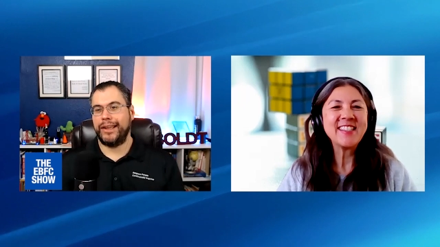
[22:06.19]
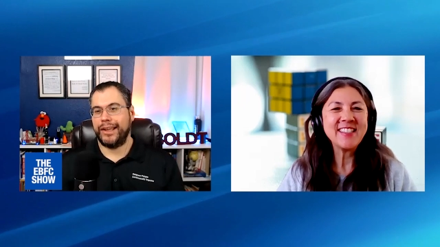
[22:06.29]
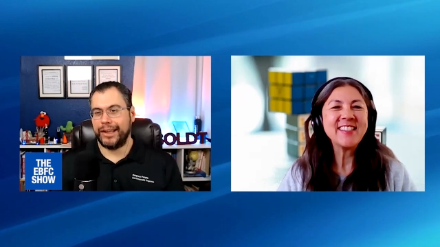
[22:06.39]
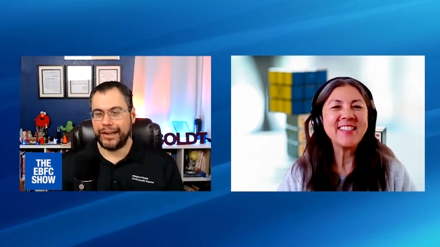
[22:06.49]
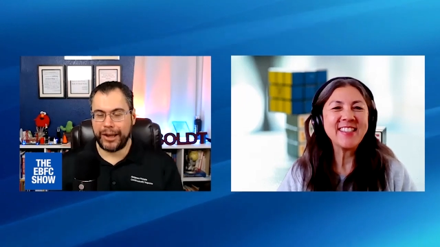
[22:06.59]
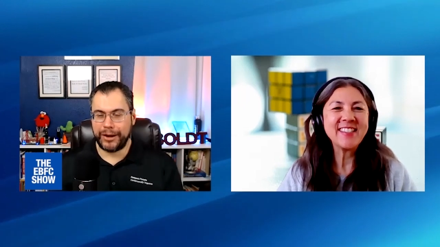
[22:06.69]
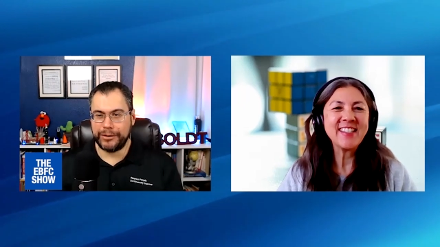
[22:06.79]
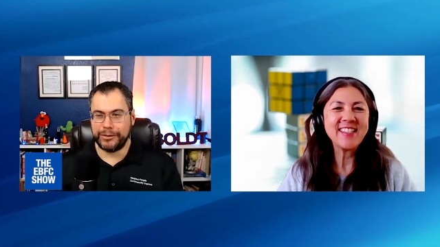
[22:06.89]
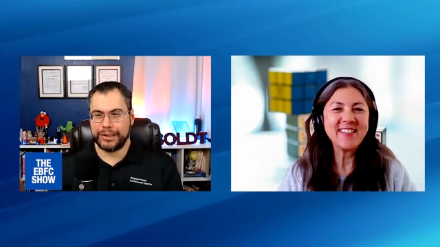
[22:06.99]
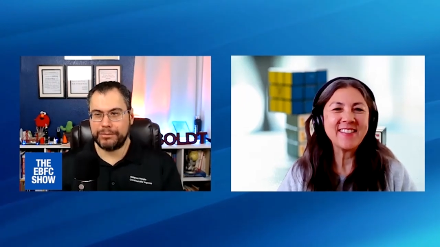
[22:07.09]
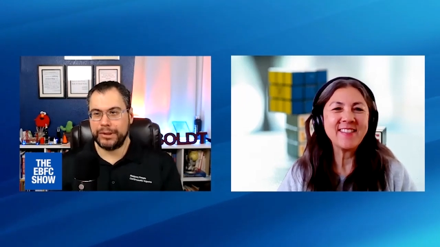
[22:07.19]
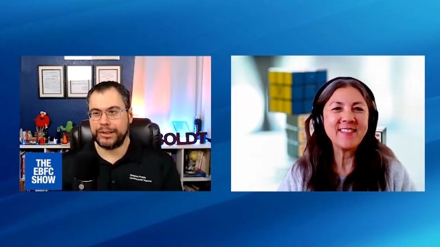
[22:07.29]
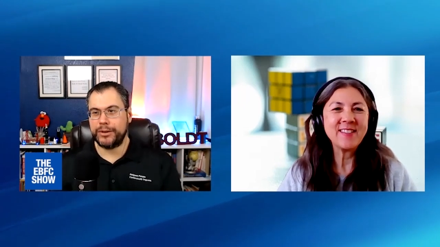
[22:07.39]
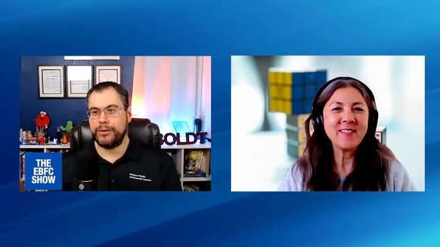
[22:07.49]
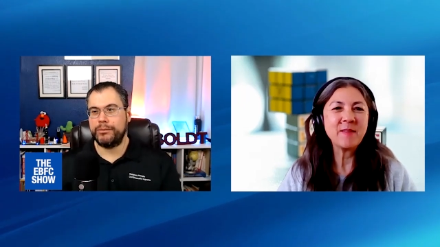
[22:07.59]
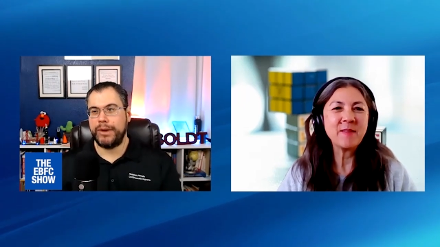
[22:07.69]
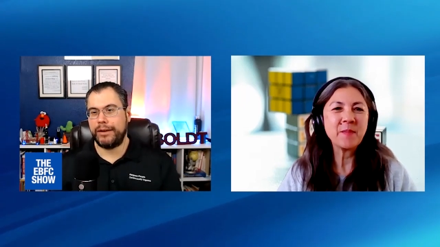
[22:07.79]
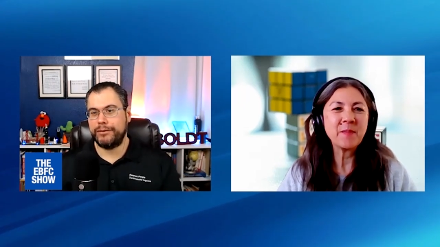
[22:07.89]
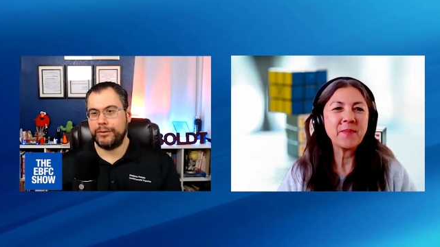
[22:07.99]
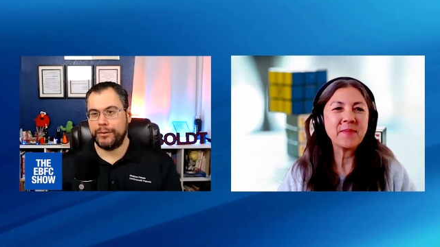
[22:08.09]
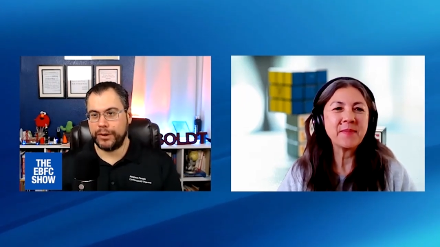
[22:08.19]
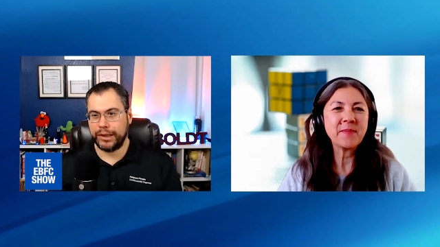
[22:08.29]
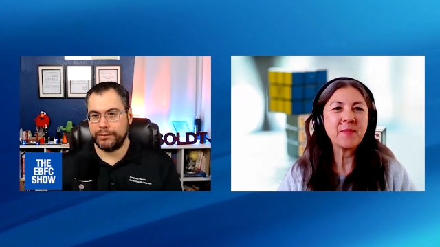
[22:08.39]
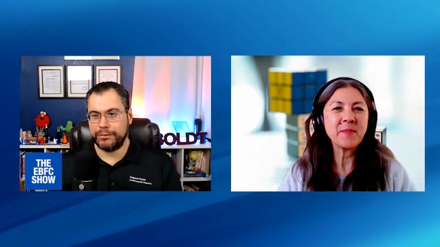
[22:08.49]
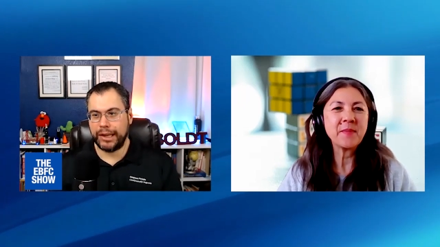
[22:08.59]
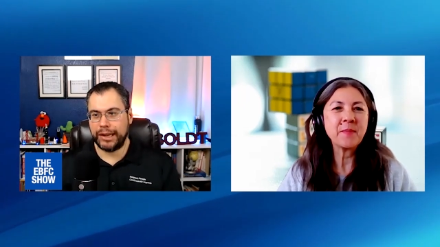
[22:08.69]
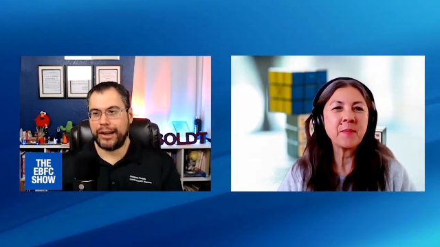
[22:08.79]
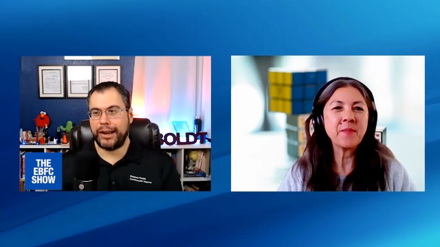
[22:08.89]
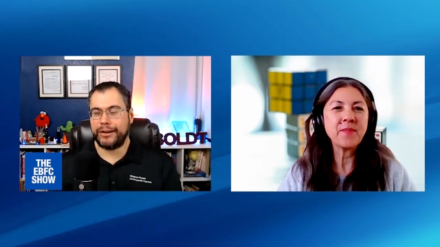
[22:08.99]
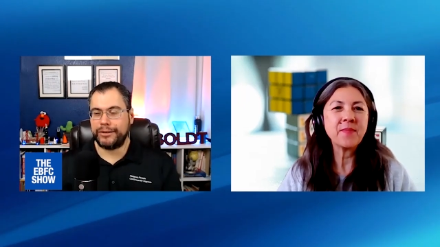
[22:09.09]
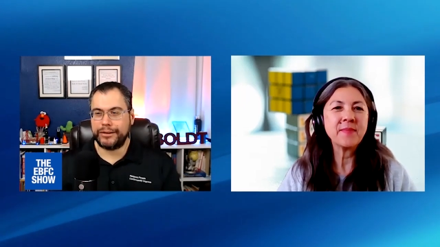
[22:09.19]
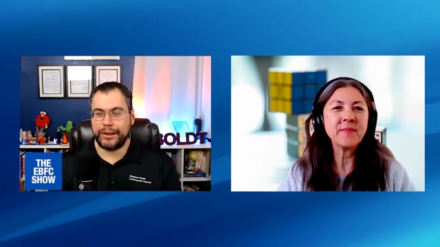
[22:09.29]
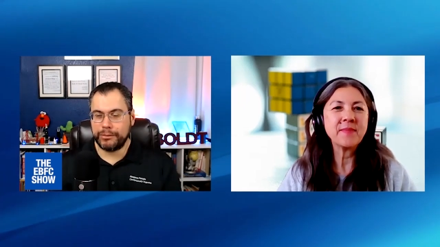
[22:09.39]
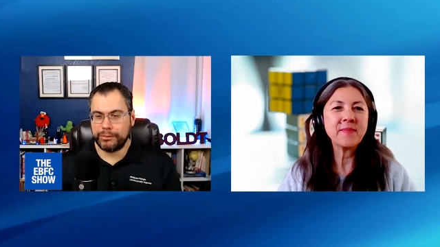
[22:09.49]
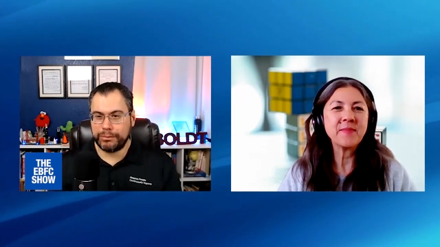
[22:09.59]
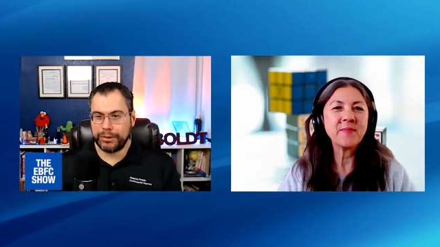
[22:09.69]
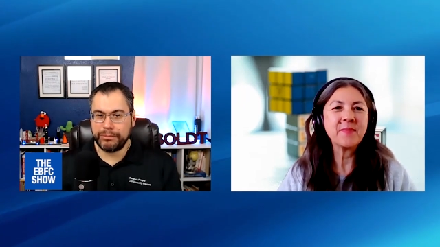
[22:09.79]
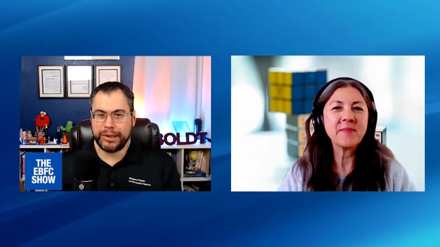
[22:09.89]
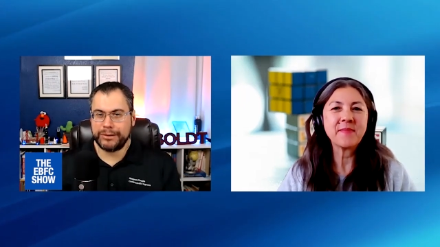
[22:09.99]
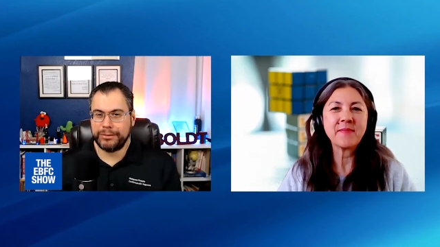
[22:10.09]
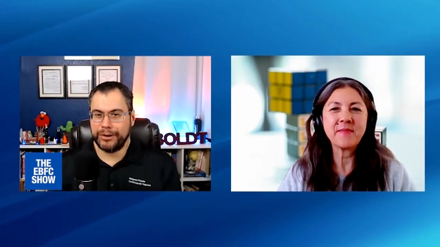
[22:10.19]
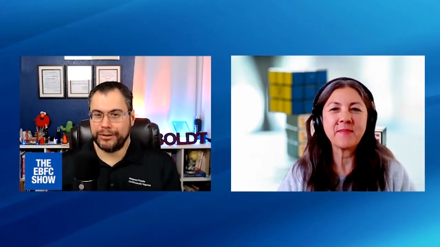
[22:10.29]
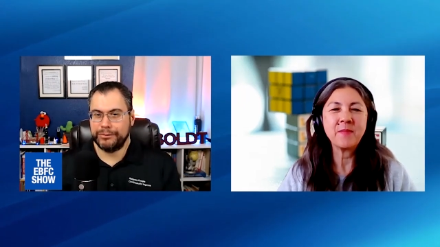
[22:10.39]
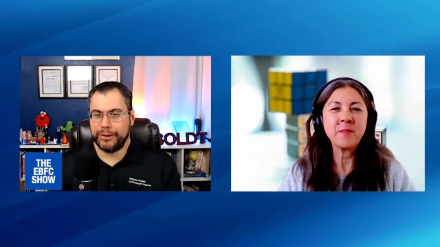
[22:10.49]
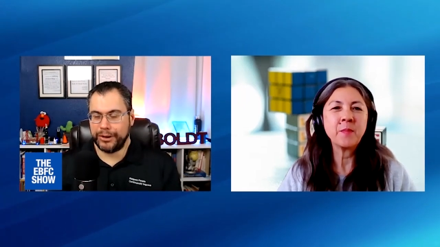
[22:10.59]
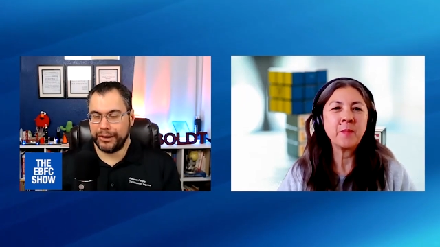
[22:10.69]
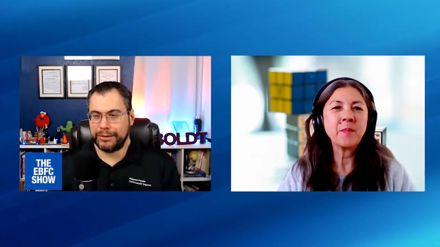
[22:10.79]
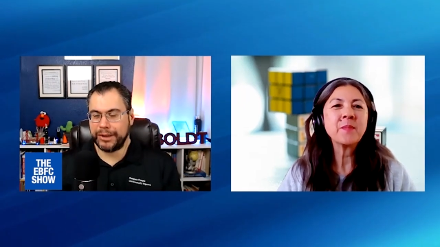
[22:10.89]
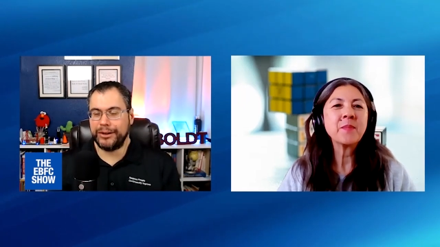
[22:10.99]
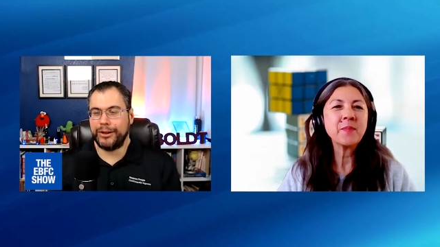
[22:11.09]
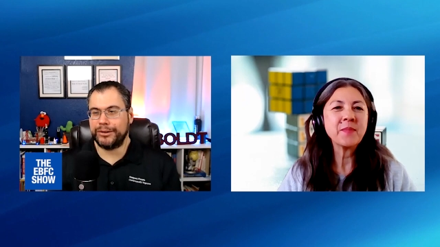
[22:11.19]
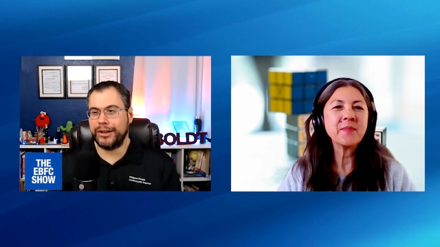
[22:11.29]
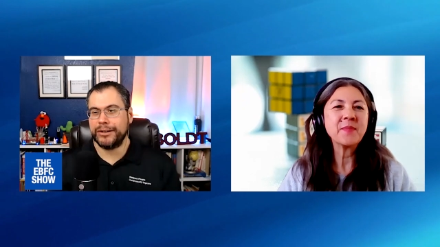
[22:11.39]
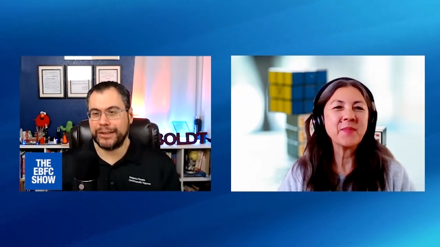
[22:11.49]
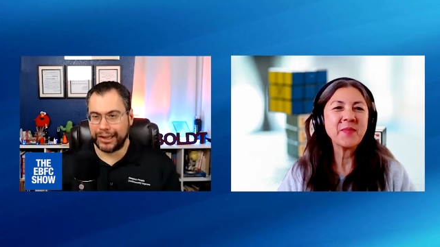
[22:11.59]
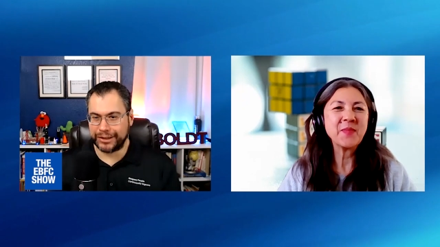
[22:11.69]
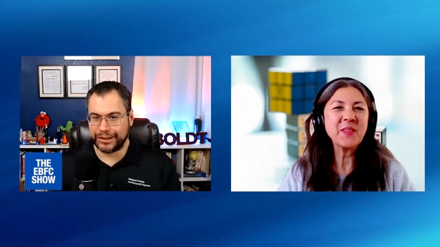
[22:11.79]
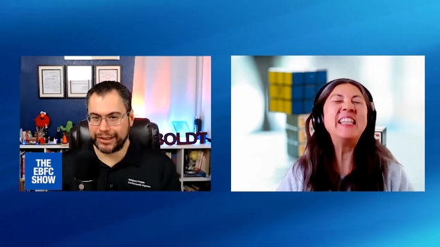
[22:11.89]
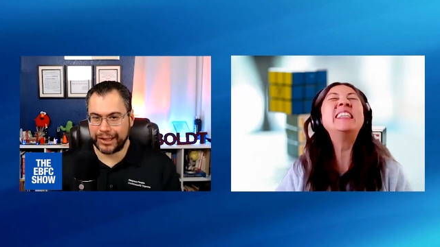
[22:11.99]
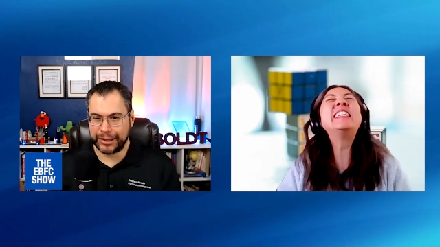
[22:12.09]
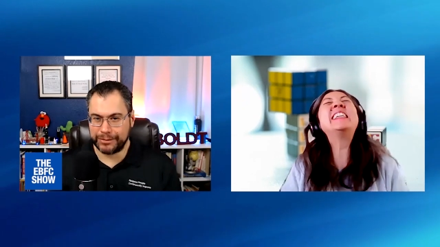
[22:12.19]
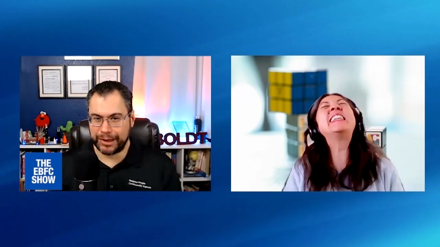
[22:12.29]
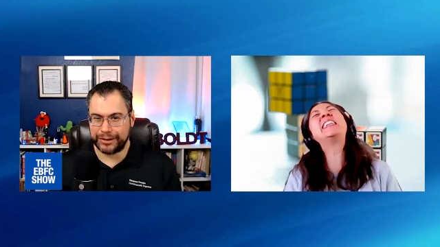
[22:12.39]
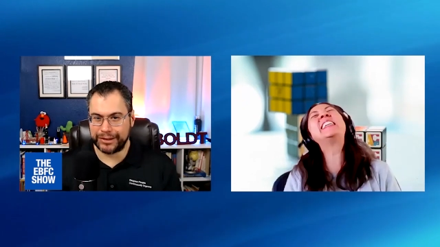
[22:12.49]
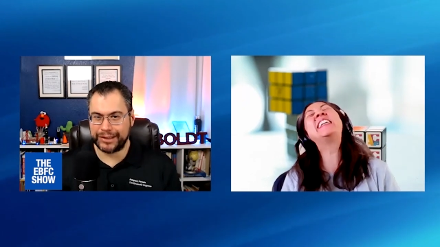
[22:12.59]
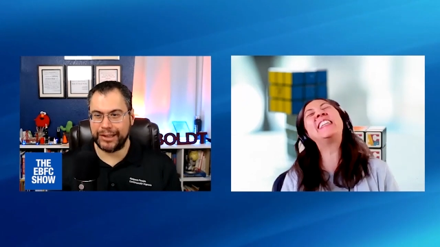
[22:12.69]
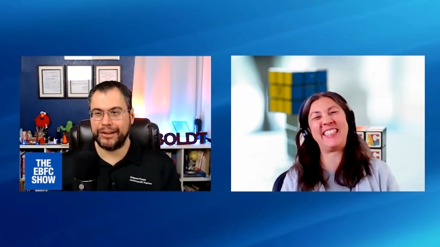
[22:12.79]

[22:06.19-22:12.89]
Speaker 1: and how it's been so impactful for him at I, and the, best part, Paul, I'm getting all tongue tied just thinking about is that